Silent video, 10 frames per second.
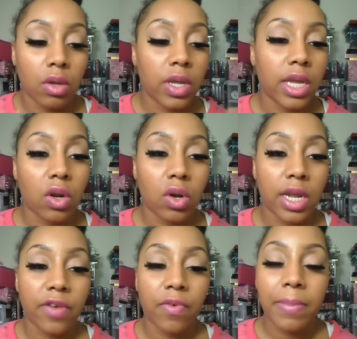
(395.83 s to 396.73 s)
you can get all
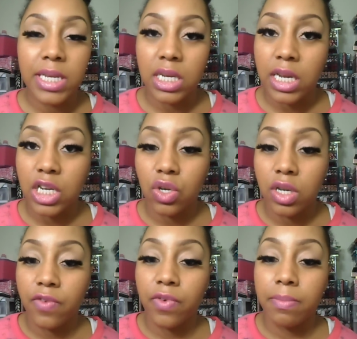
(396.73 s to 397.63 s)
the information that you
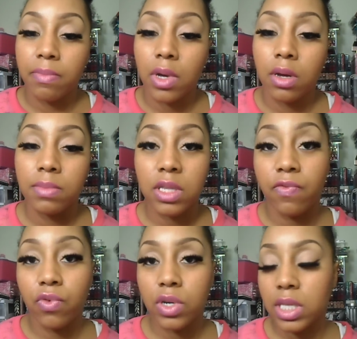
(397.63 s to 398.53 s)
need from um,
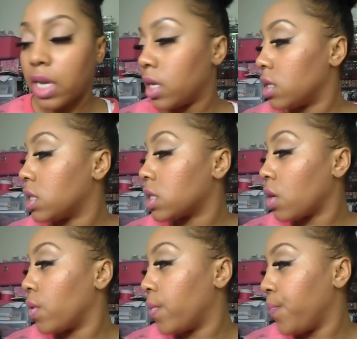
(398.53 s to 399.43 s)
Sephora's site.
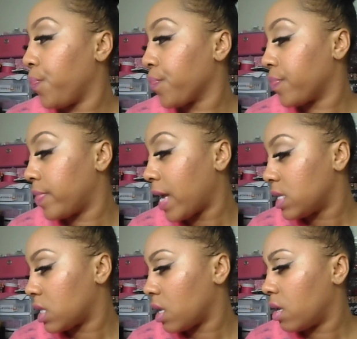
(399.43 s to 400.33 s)
So
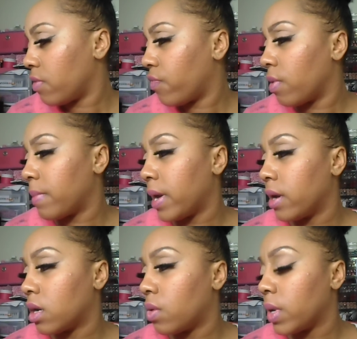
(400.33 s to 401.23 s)
that's it for
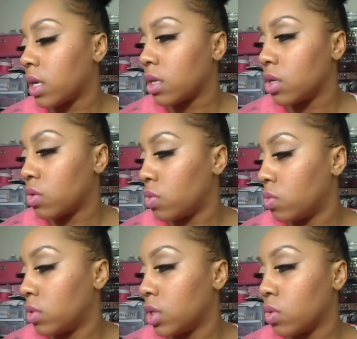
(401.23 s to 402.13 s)
my quick
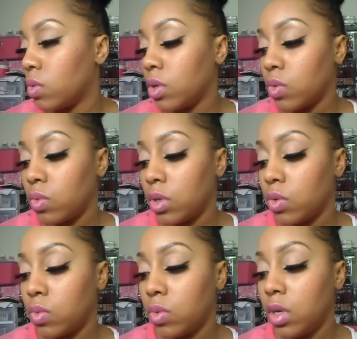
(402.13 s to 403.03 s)
little, little, little,
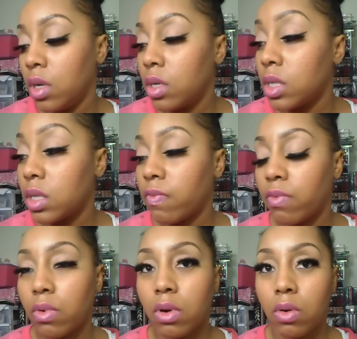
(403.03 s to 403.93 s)
little
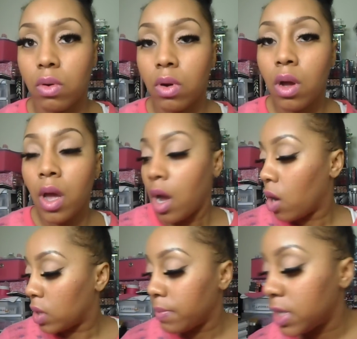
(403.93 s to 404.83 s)
Sephora haul.
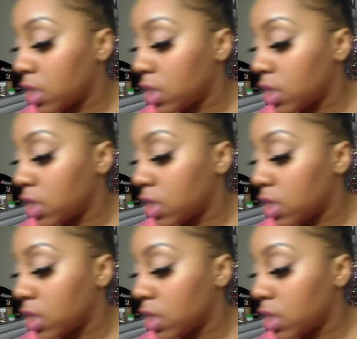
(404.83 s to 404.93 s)
Oh, let